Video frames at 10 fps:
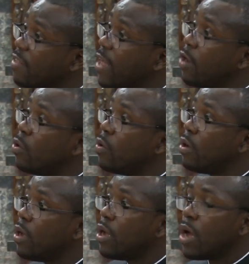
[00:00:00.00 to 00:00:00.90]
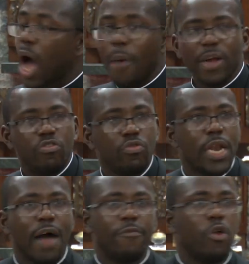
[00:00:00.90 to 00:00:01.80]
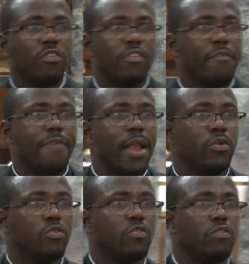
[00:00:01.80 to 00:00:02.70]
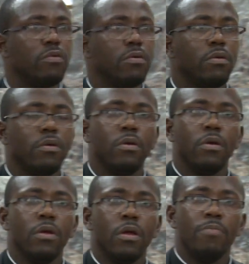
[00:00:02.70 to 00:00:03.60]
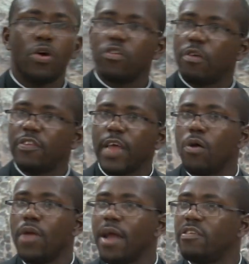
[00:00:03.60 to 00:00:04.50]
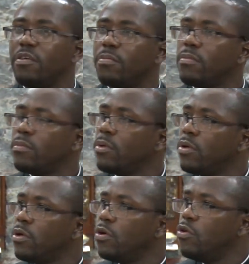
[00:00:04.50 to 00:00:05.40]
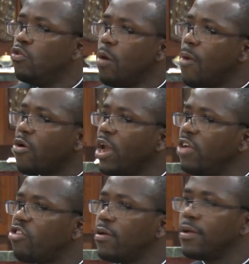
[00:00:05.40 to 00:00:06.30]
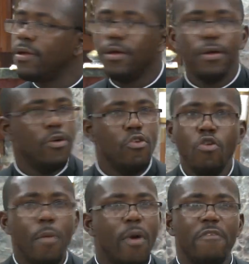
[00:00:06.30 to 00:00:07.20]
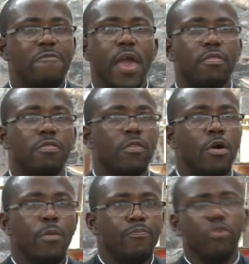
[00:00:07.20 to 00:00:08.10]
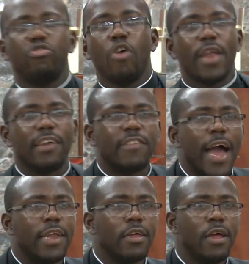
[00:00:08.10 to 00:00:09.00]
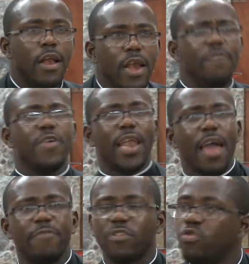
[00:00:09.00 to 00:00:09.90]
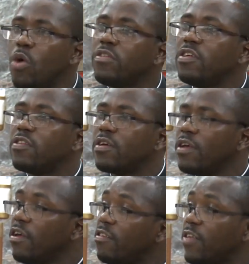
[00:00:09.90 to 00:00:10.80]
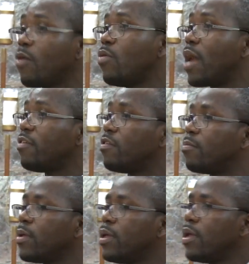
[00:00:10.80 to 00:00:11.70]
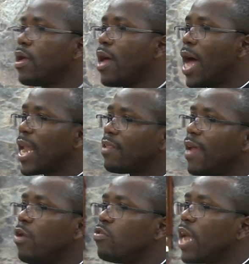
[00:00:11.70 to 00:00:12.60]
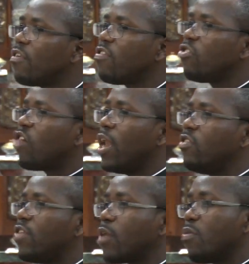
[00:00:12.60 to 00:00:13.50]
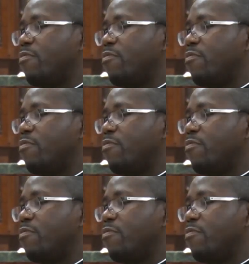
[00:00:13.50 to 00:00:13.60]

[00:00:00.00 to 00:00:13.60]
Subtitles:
I tell you, our children have lost their values because of secularism. No more religion, no more faith. Push God aside. Live your life as you want it. Secularism. And I tell you, that is the challenge that we